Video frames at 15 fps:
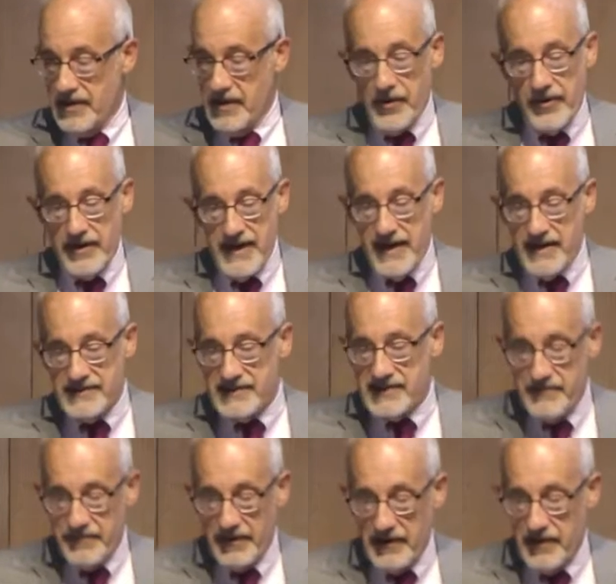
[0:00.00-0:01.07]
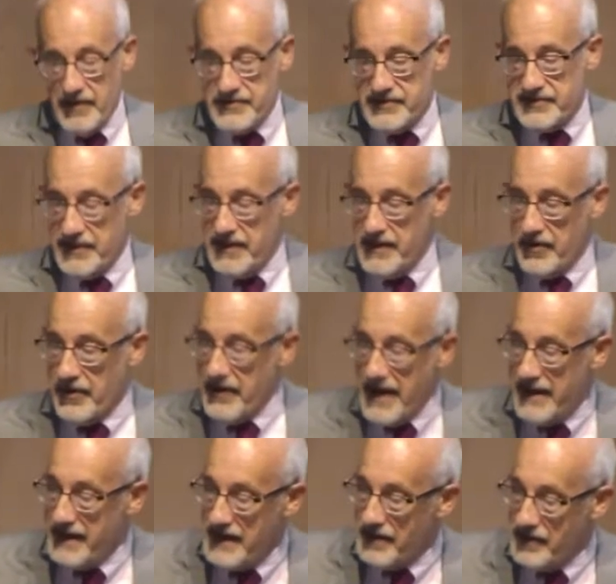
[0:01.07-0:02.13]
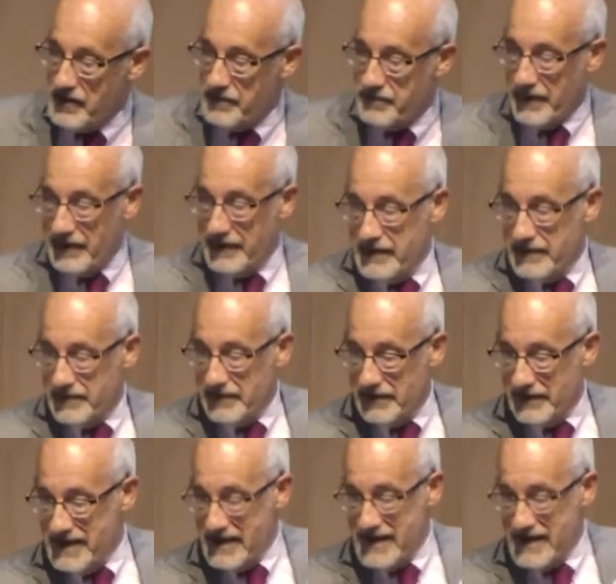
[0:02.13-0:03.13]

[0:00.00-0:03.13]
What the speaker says: or Nancy Pelosi or any other political